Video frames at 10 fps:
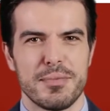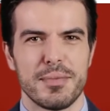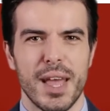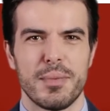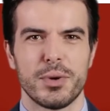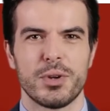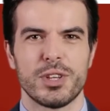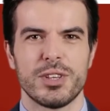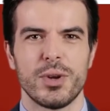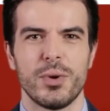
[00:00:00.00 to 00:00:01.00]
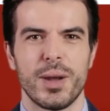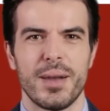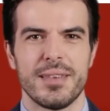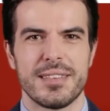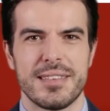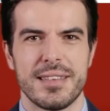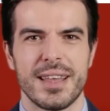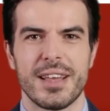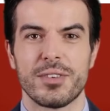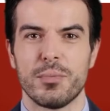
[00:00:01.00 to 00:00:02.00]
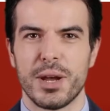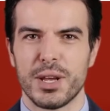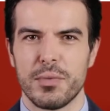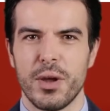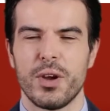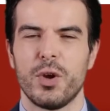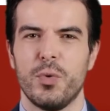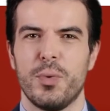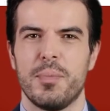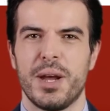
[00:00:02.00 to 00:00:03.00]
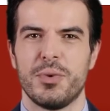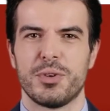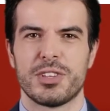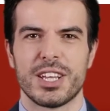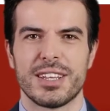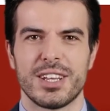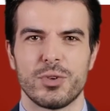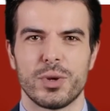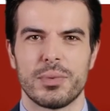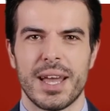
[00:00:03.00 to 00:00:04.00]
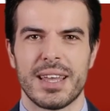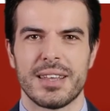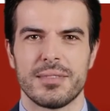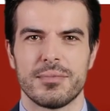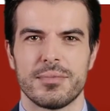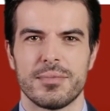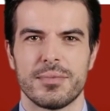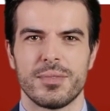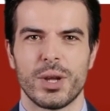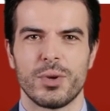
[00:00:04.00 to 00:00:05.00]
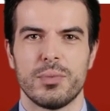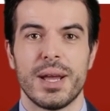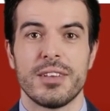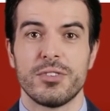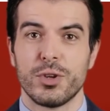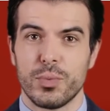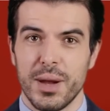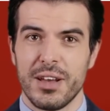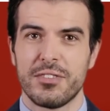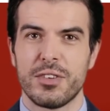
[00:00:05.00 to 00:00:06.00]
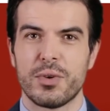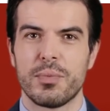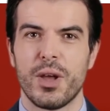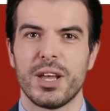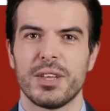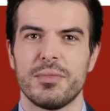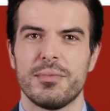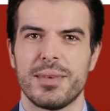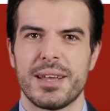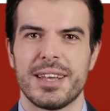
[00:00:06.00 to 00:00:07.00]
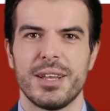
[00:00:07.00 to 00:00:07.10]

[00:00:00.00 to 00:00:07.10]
and proceeds of a loan, either money borrowed or money received as repayment. Bills paid for you by a third party may be